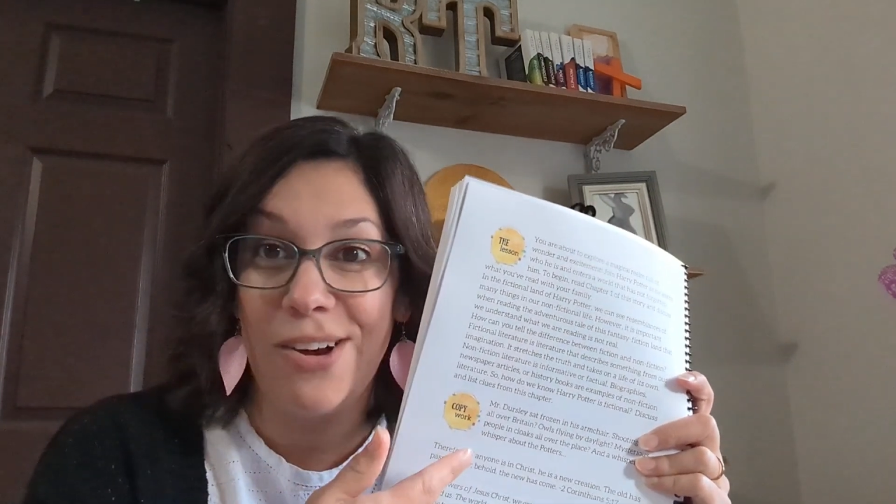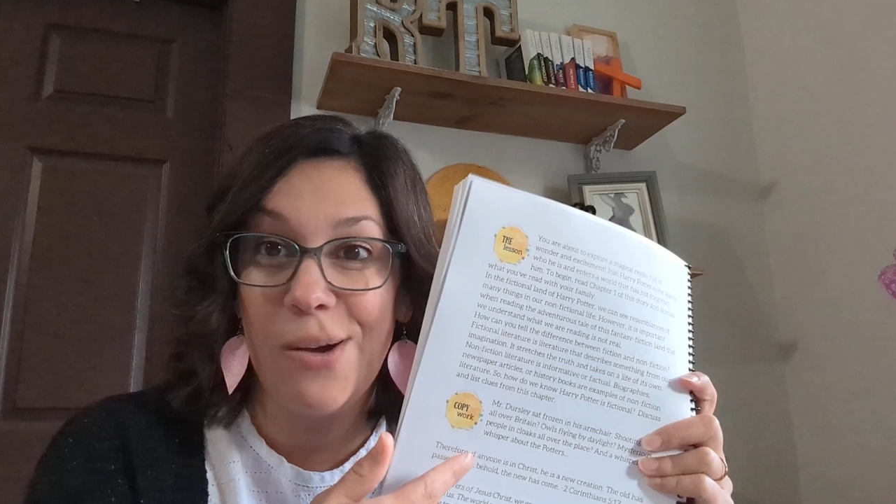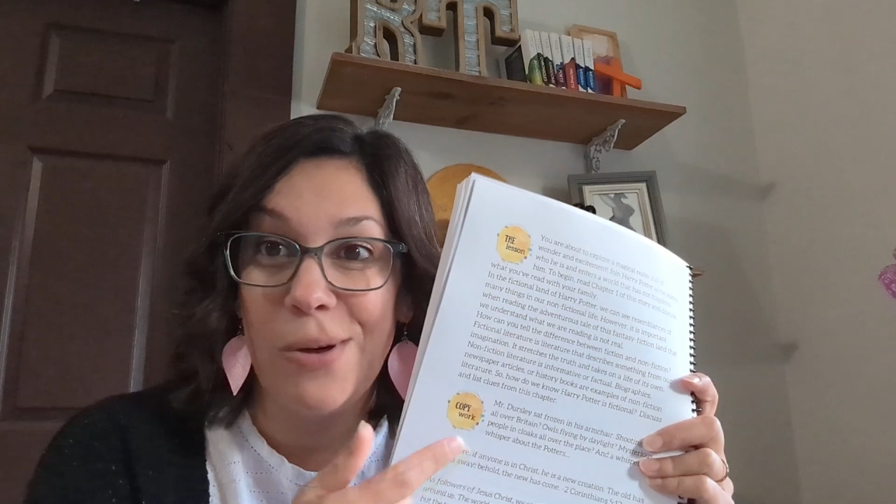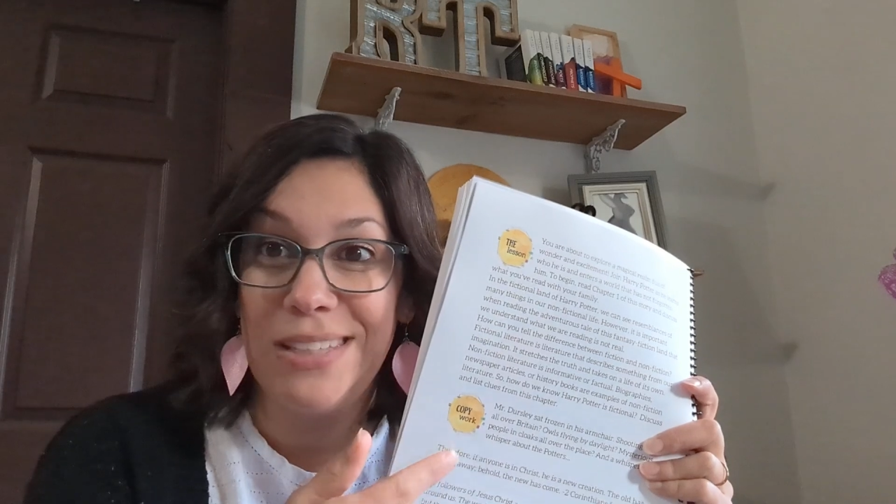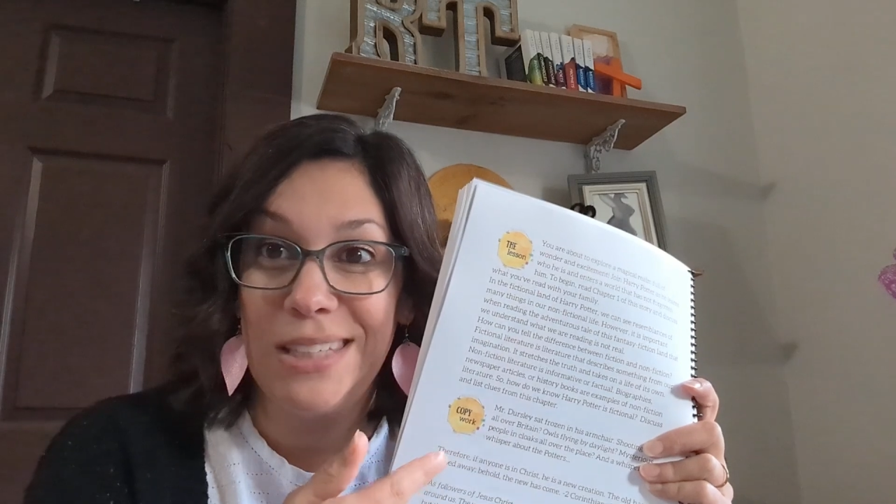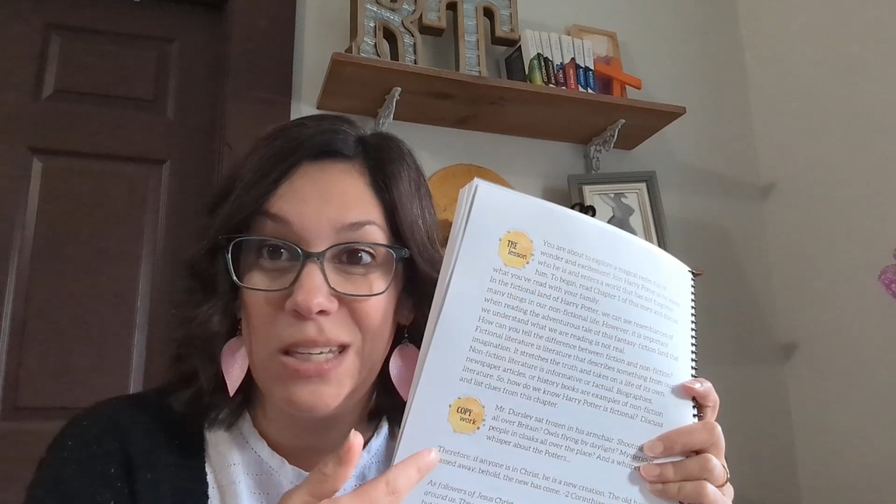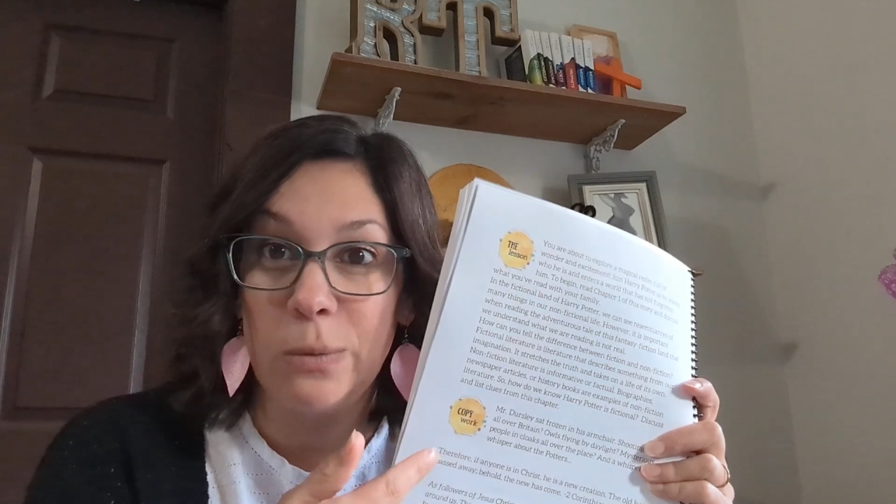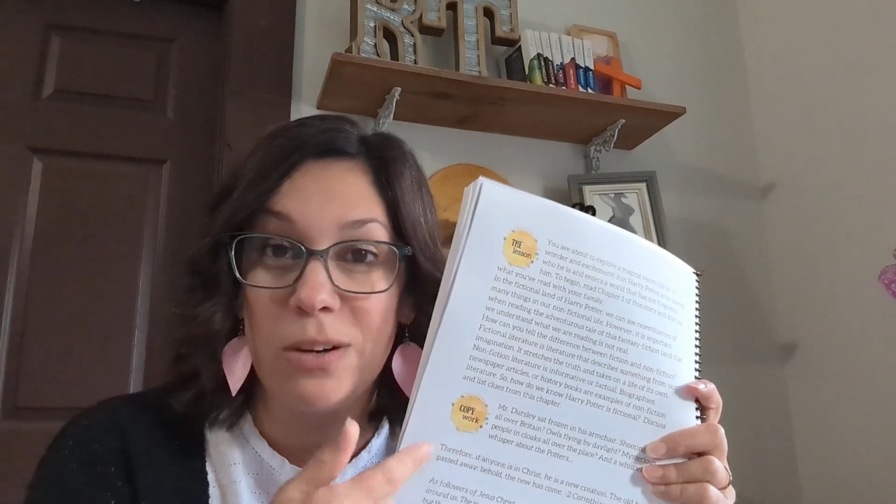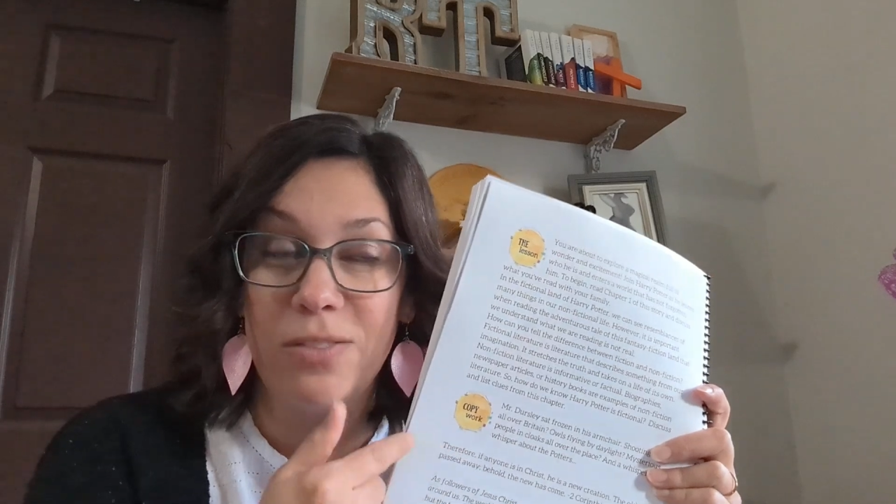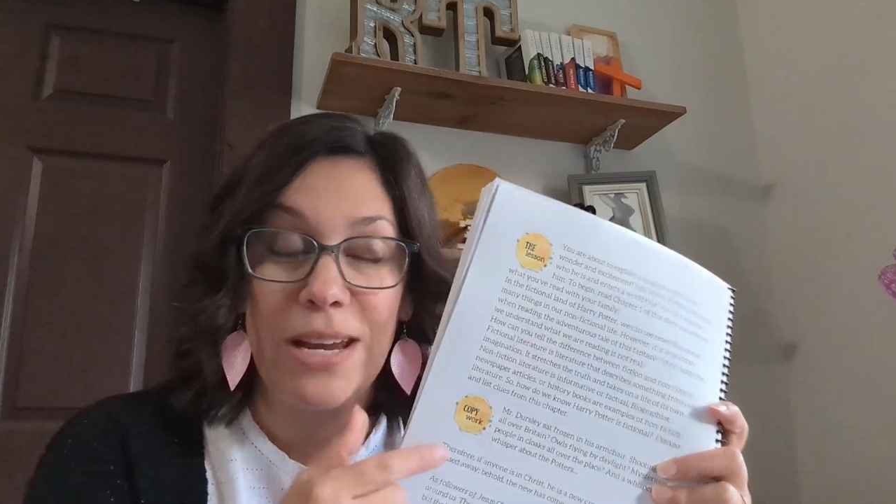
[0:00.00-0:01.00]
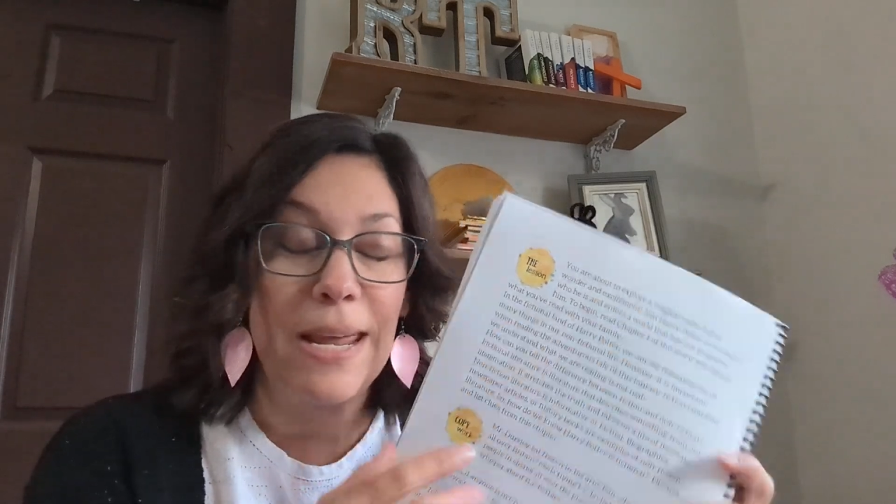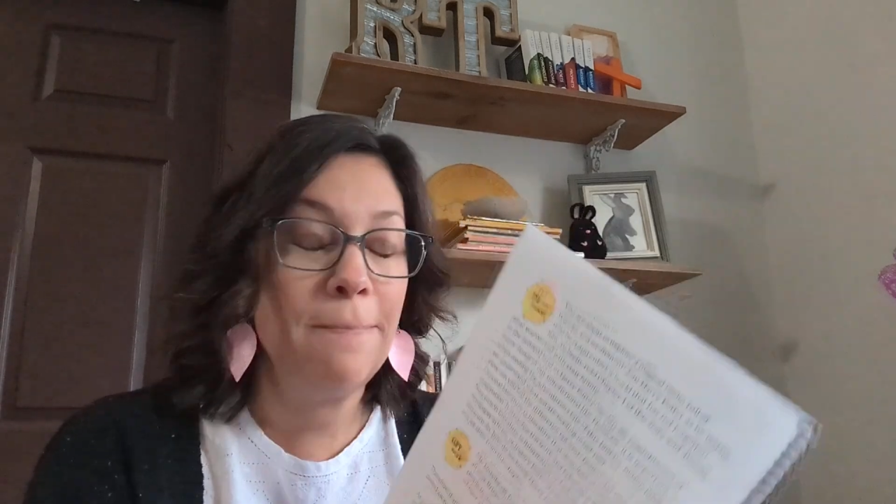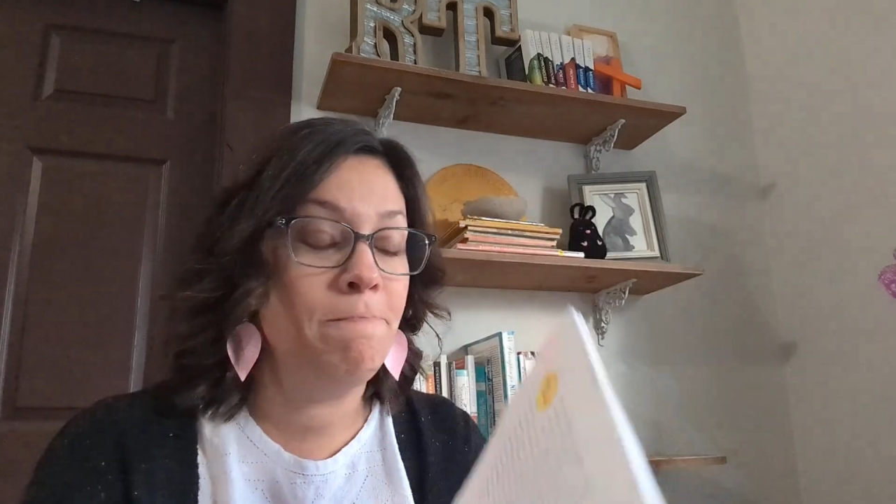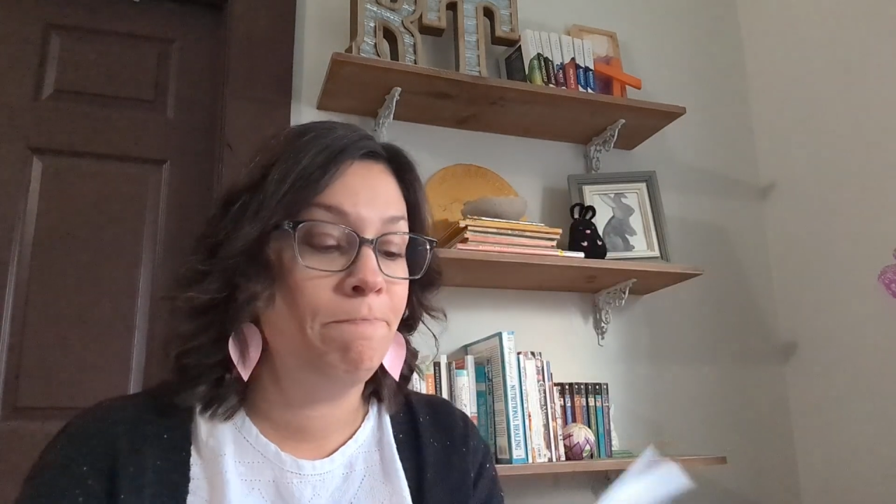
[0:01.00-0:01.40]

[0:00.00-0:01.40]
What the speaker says: it was that you were reading.